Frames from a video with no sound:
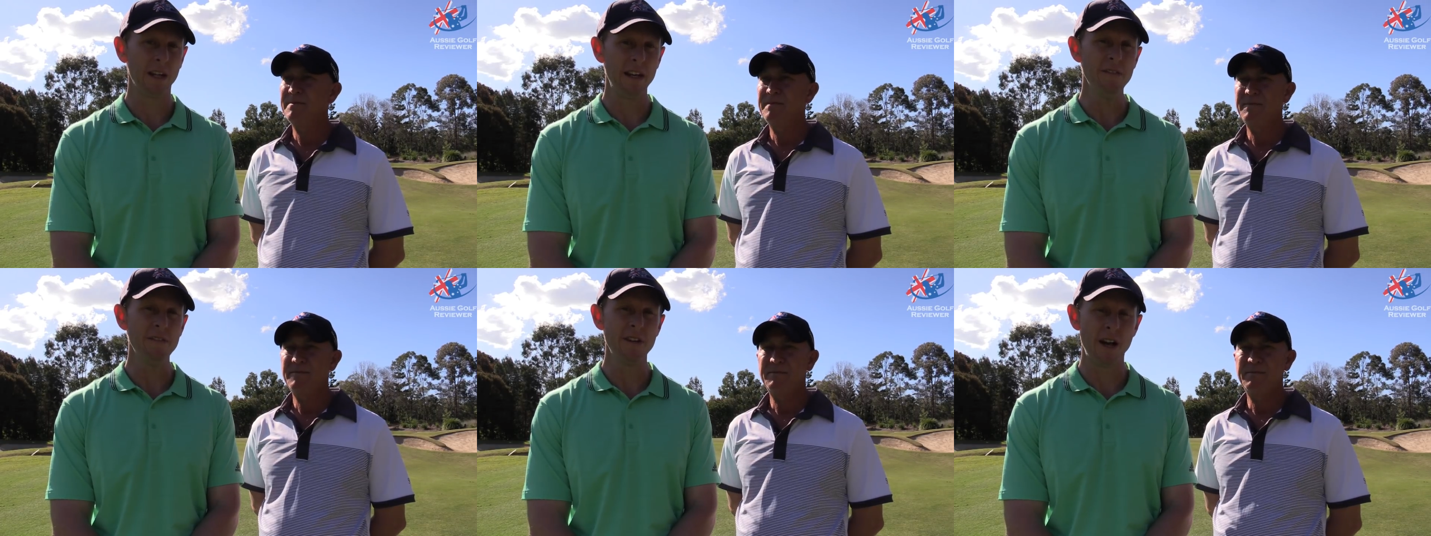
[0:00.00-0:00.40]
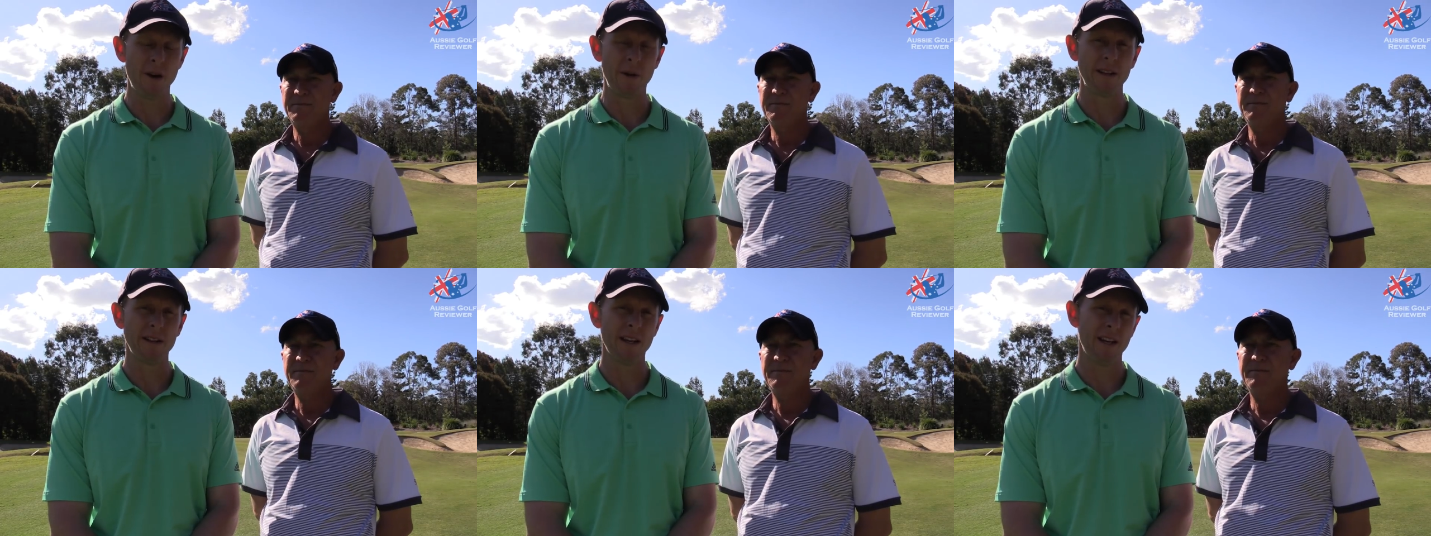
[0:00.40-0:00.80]
Speaker 1: leave
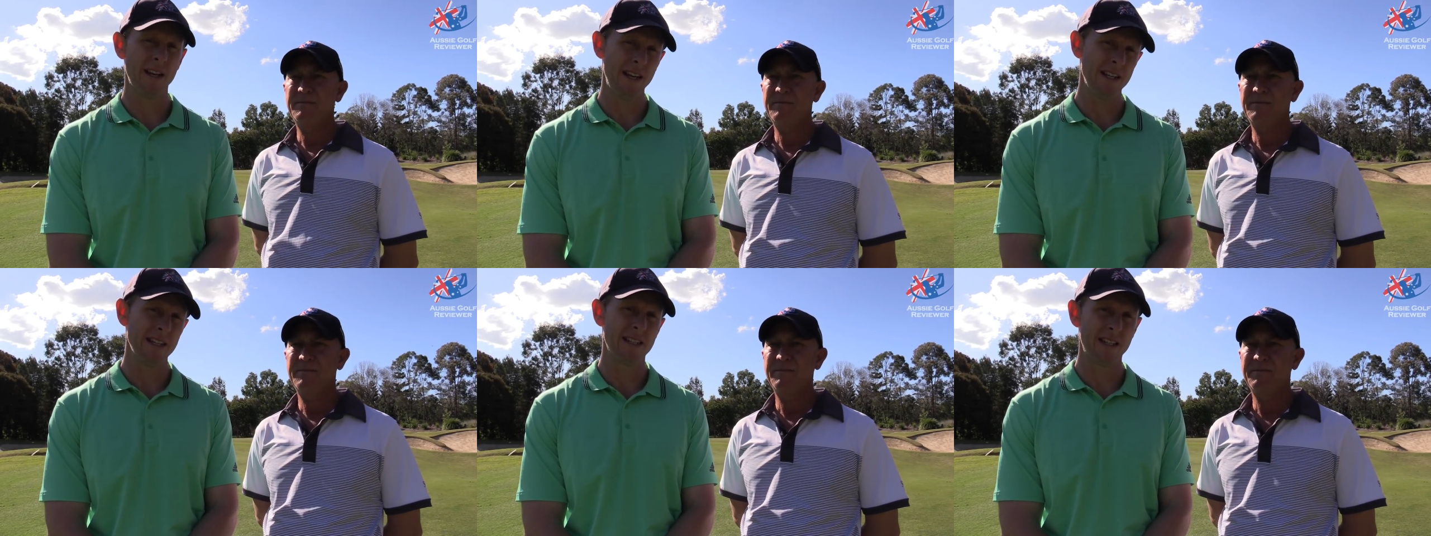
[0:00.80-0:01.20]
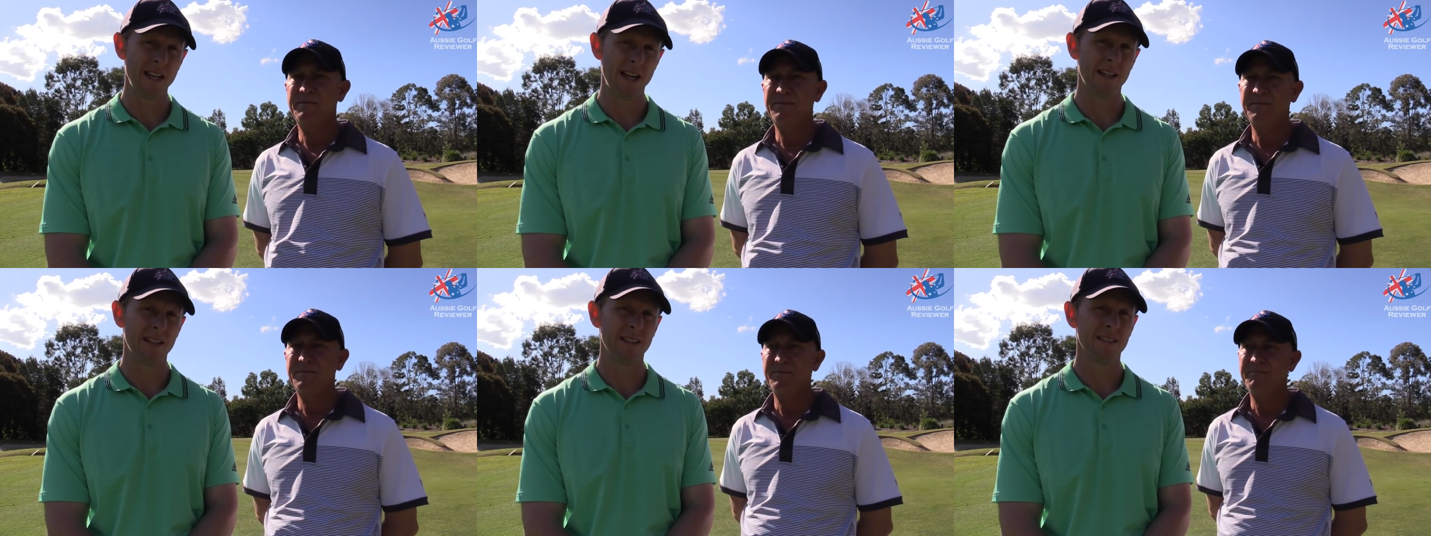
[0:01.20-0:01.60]
knowing that he's
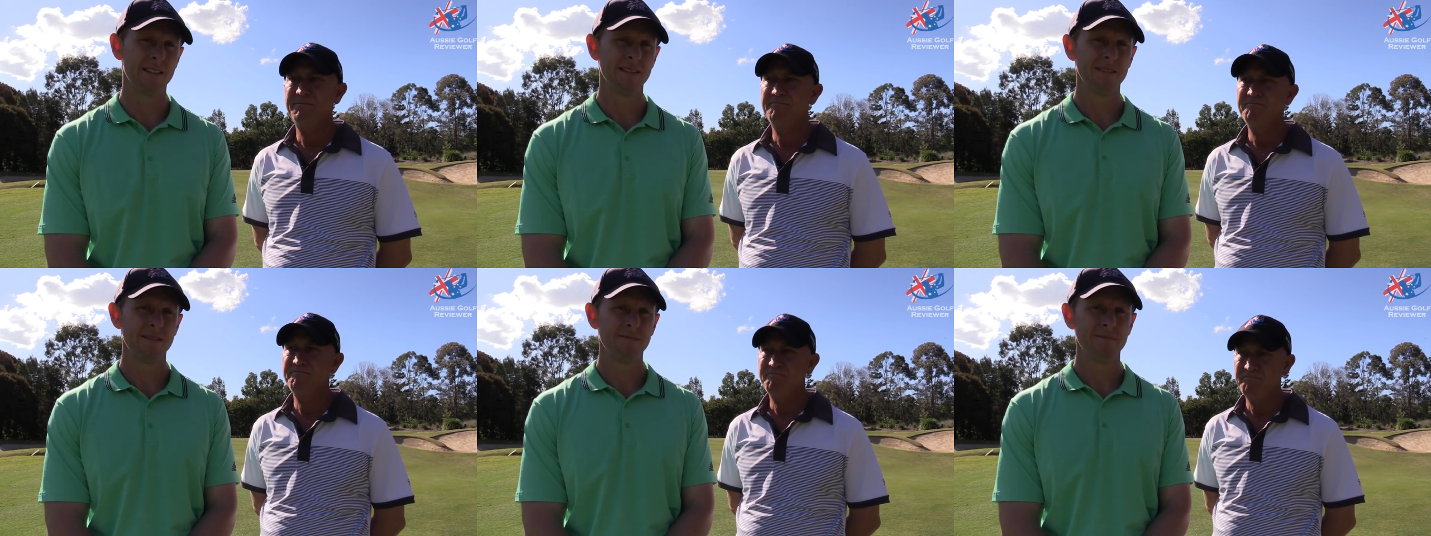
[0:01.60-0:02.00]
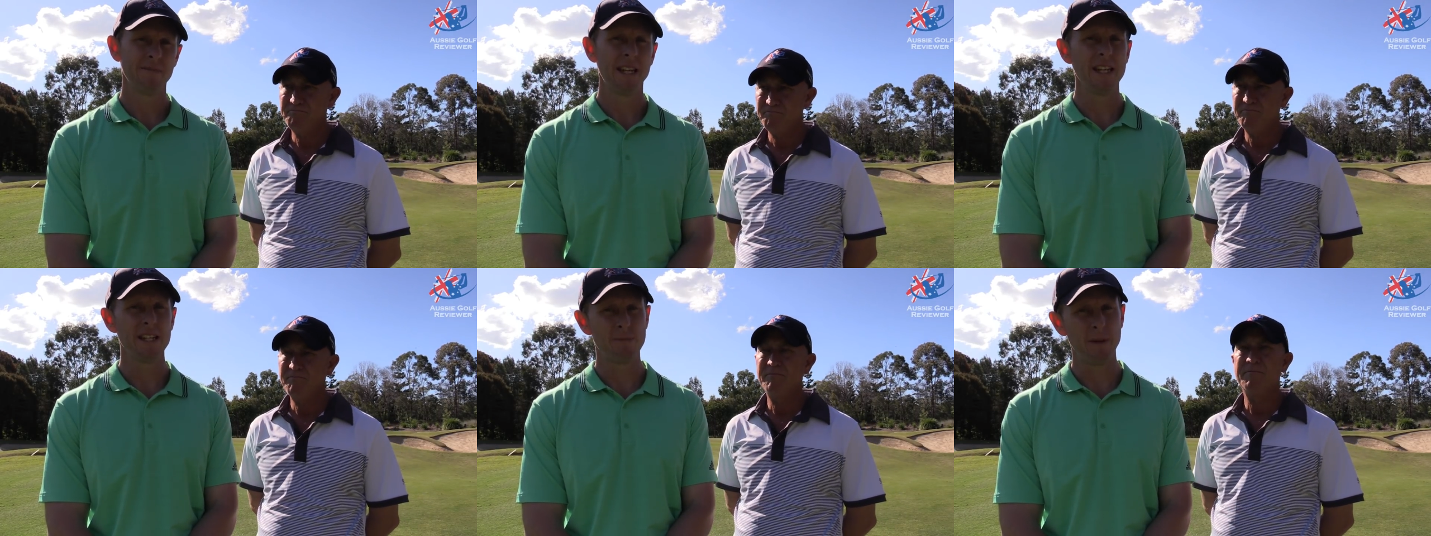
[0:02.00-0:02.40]
done
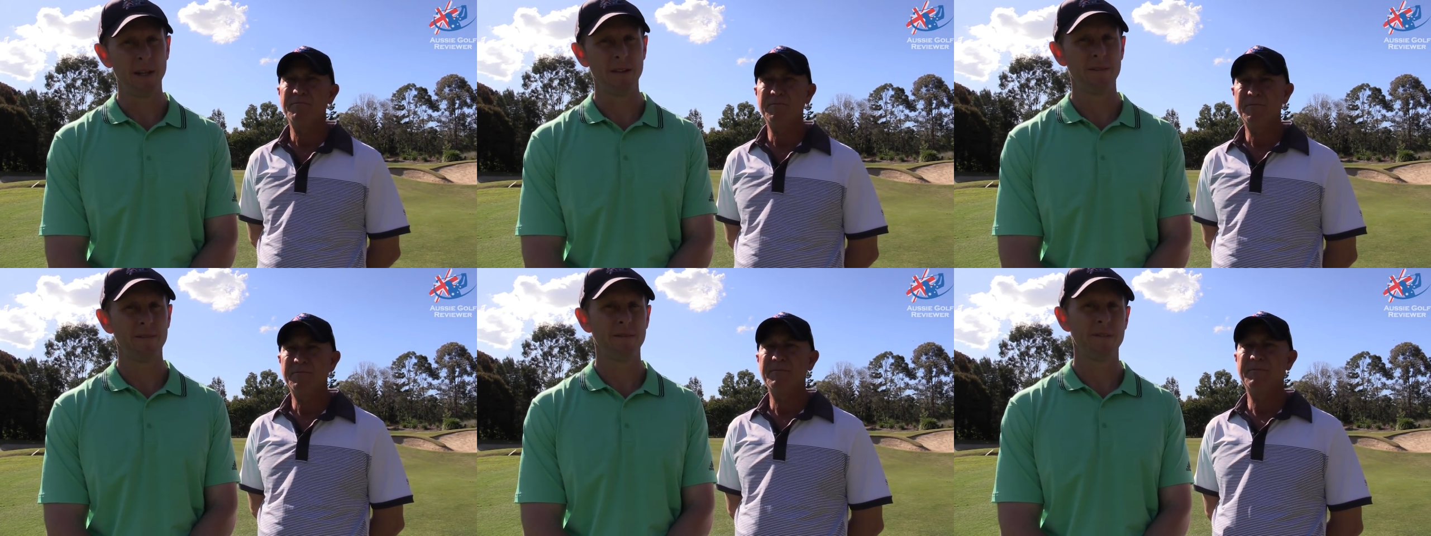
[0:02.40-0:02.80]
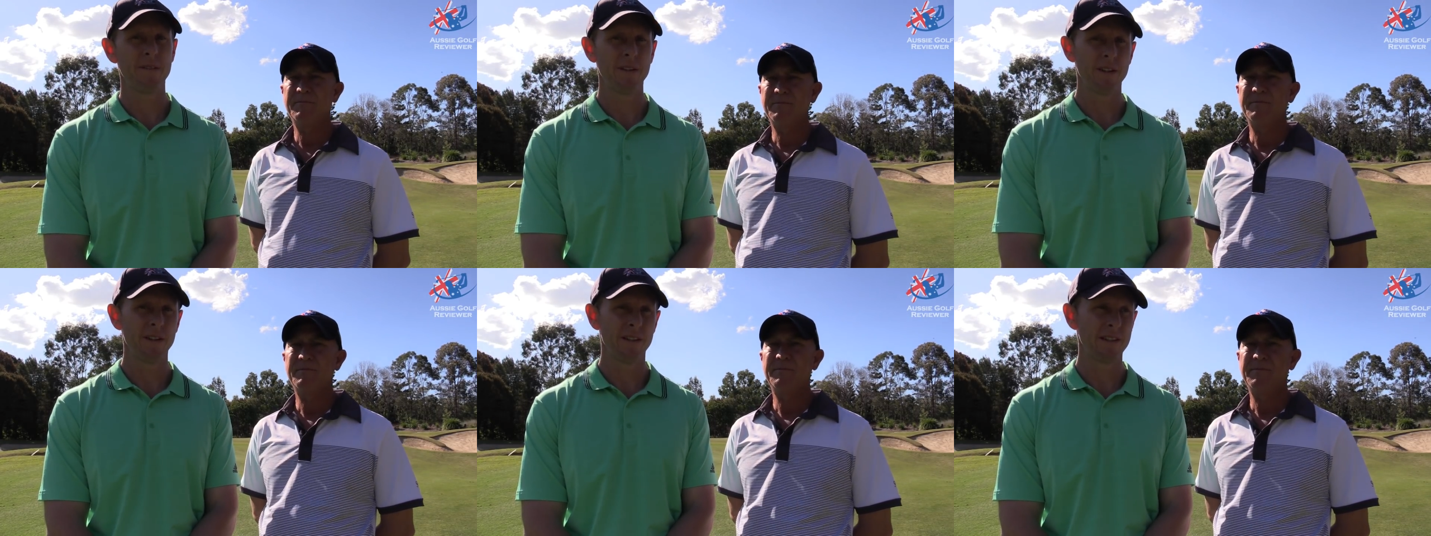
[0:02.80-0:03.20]
his bit
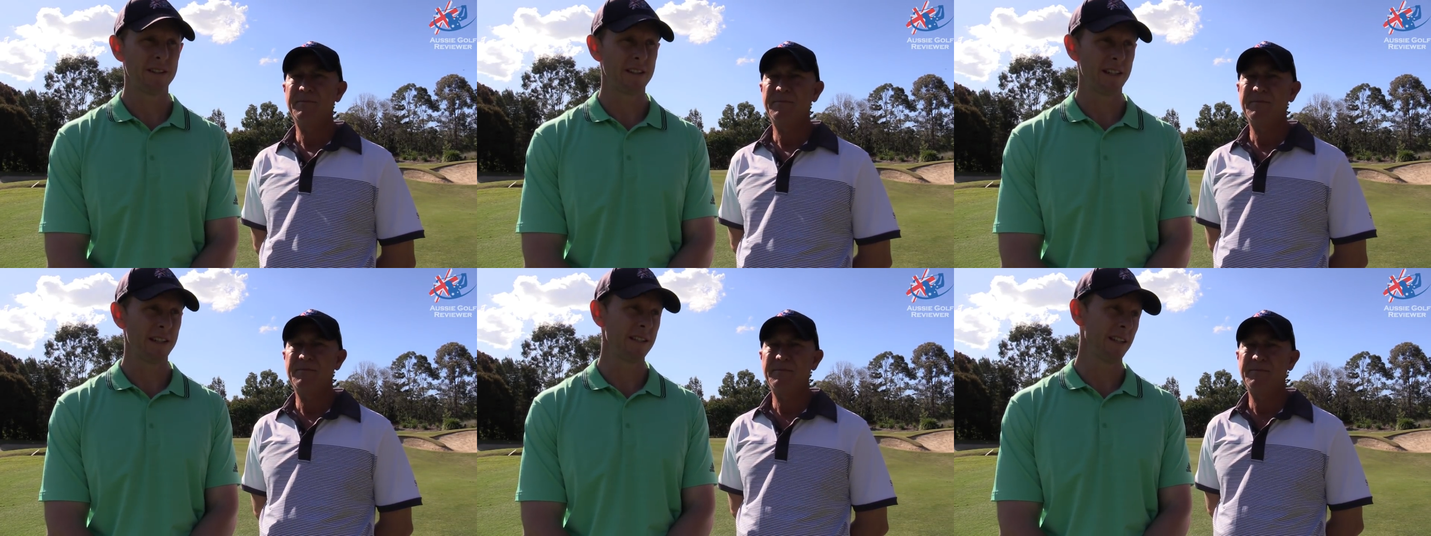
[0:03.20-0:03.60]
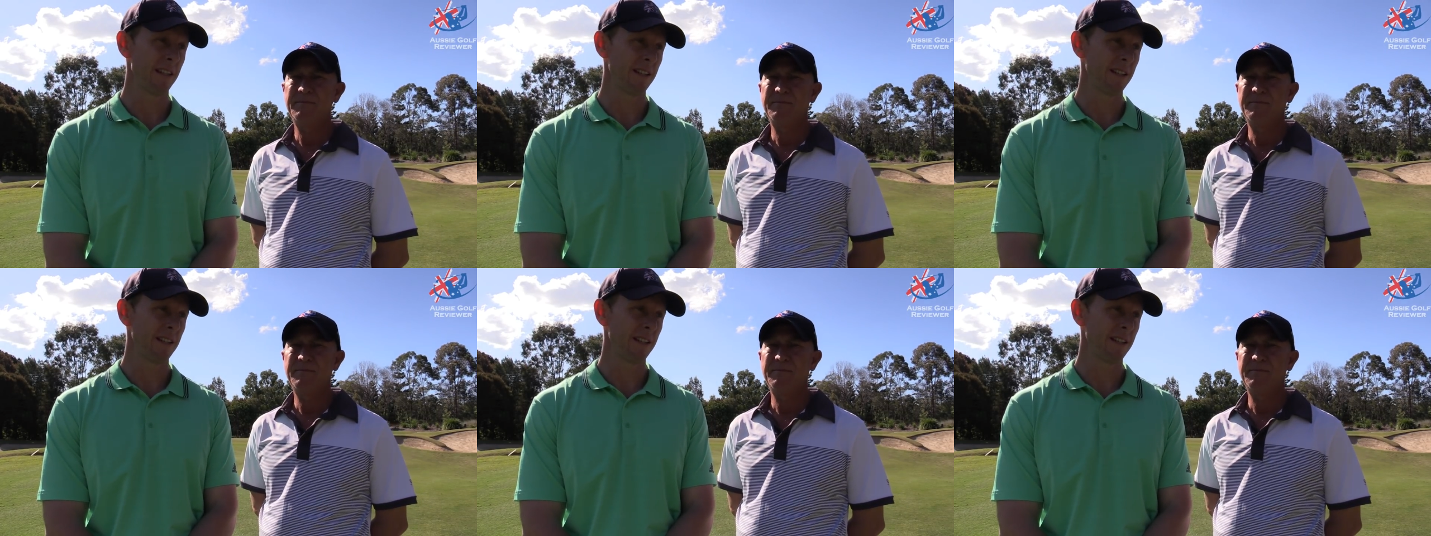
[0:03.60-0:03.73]
for a disease